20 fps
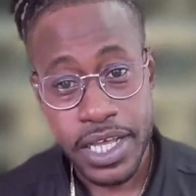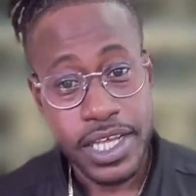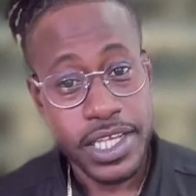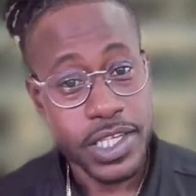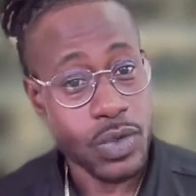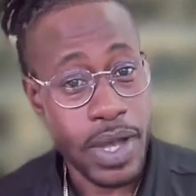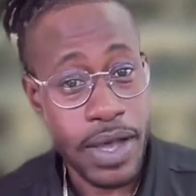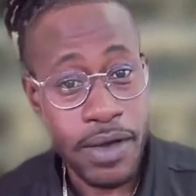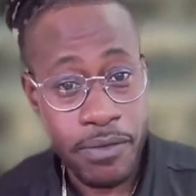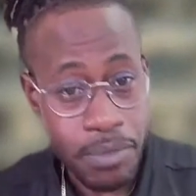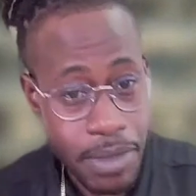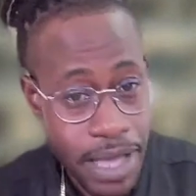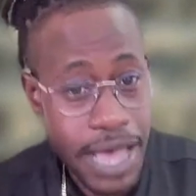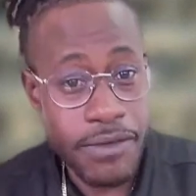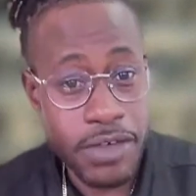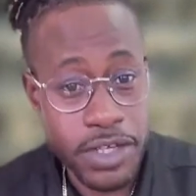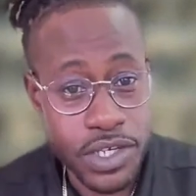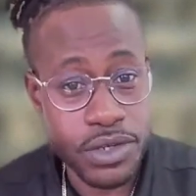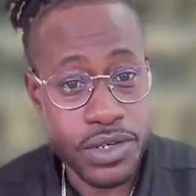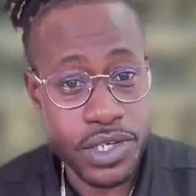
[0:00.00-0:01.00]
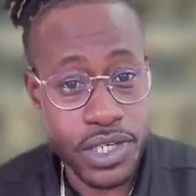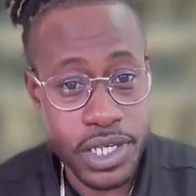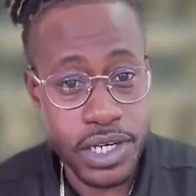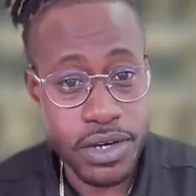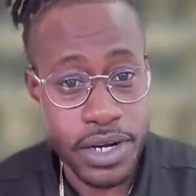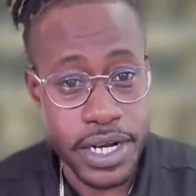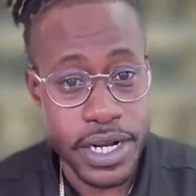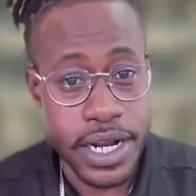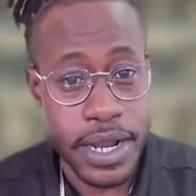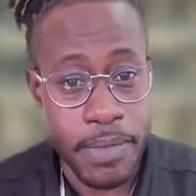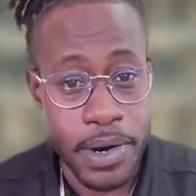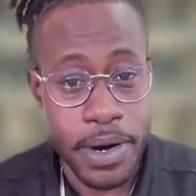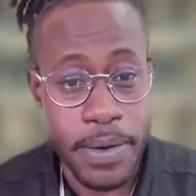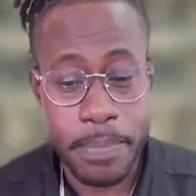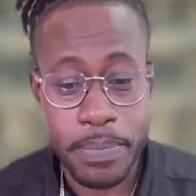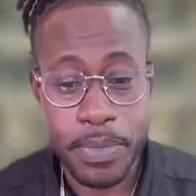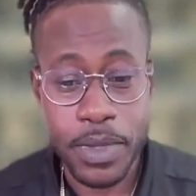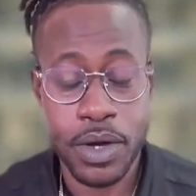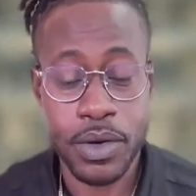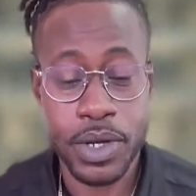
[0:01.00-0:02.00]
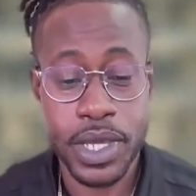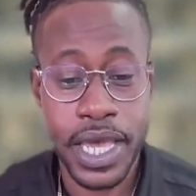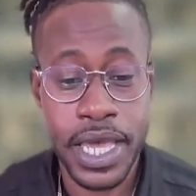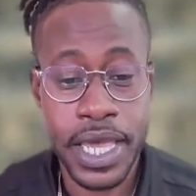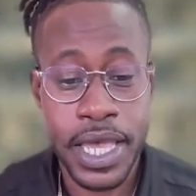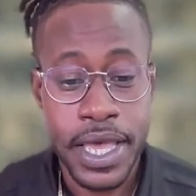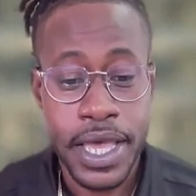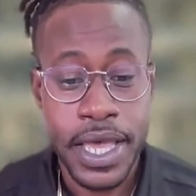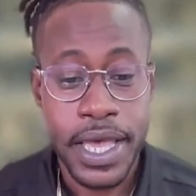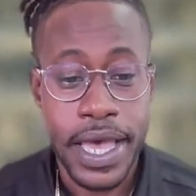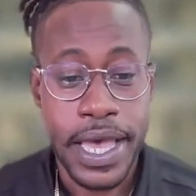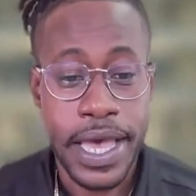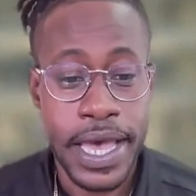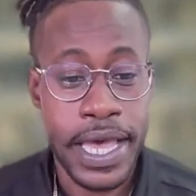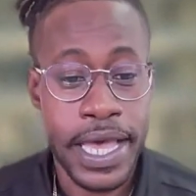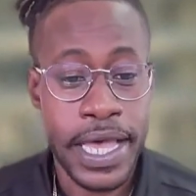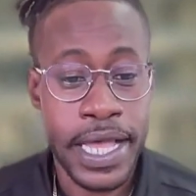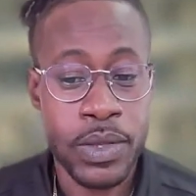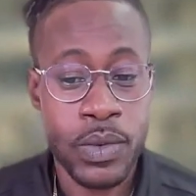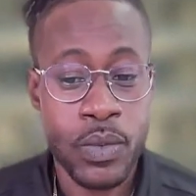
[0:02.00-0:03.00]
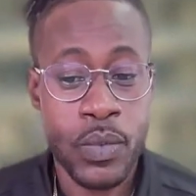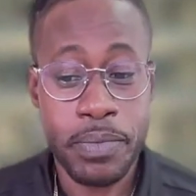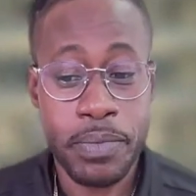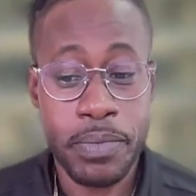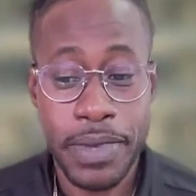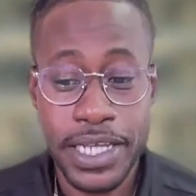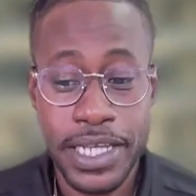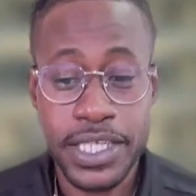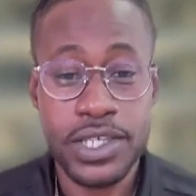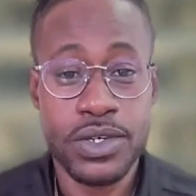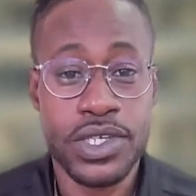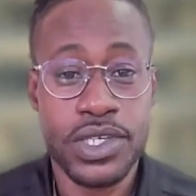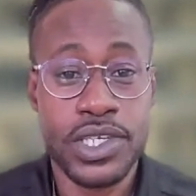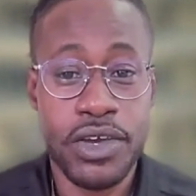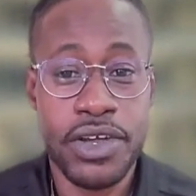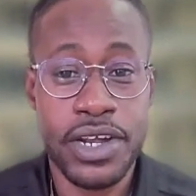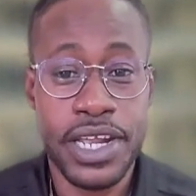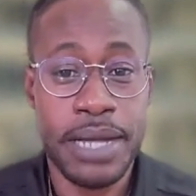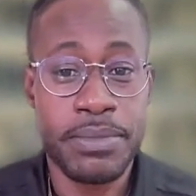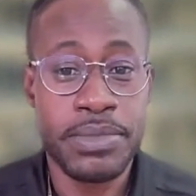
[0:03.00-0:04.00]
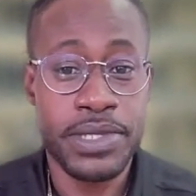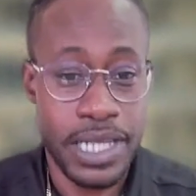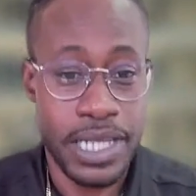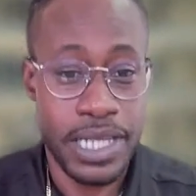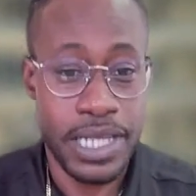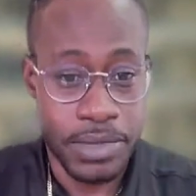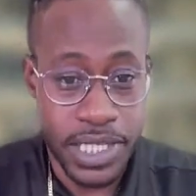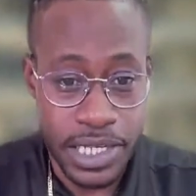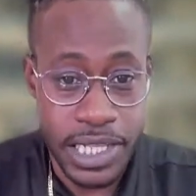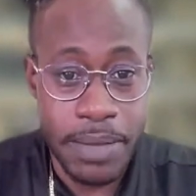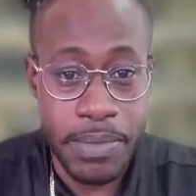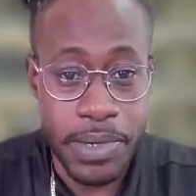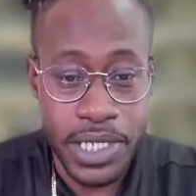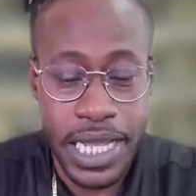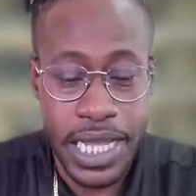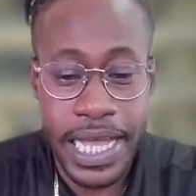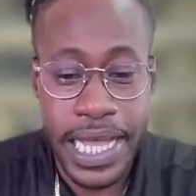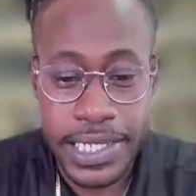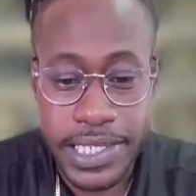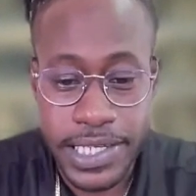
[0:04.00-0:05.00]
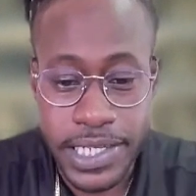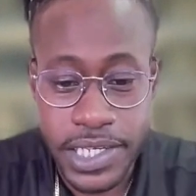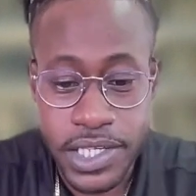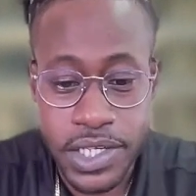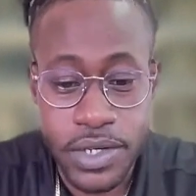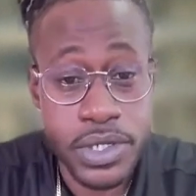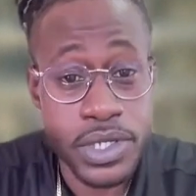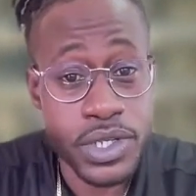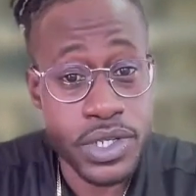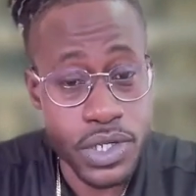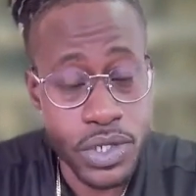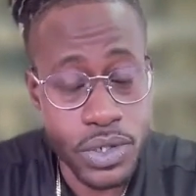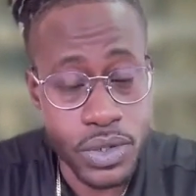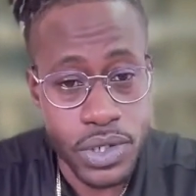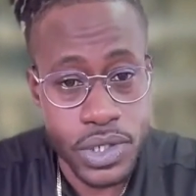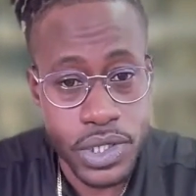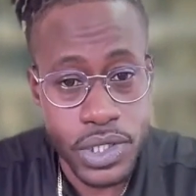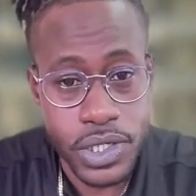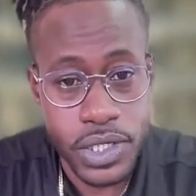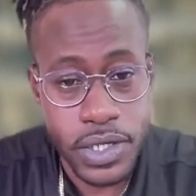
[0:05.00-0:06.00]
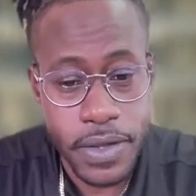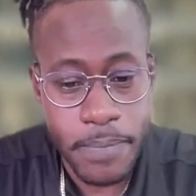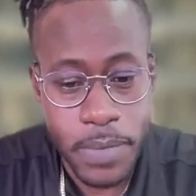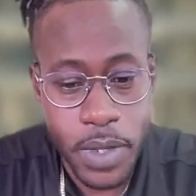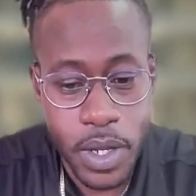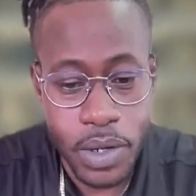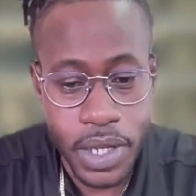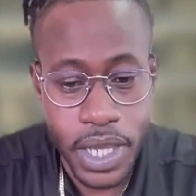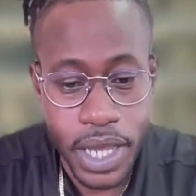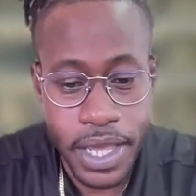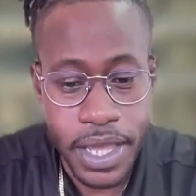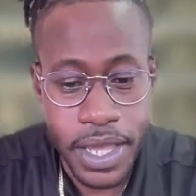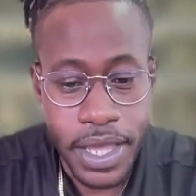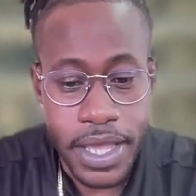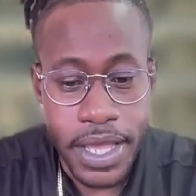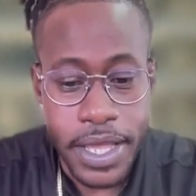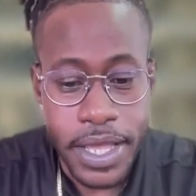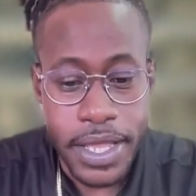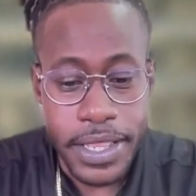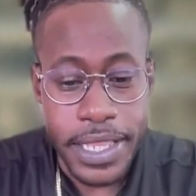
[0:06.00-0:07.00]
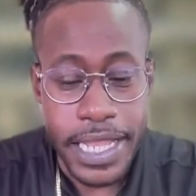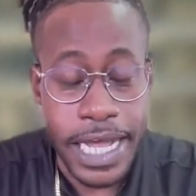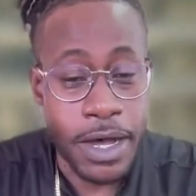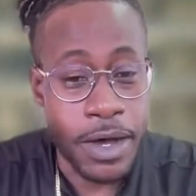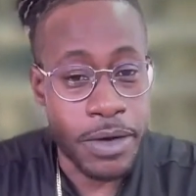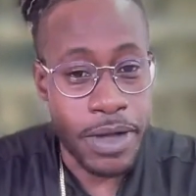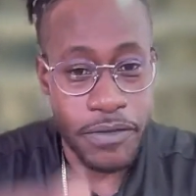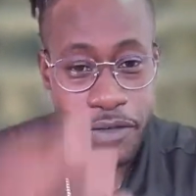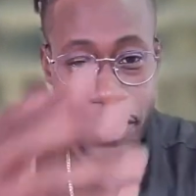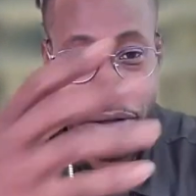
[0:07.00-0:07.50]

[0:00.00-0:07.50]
So I have a social security number, okay? And with my social security, I'm still able to access certain tools, okay? Now, I've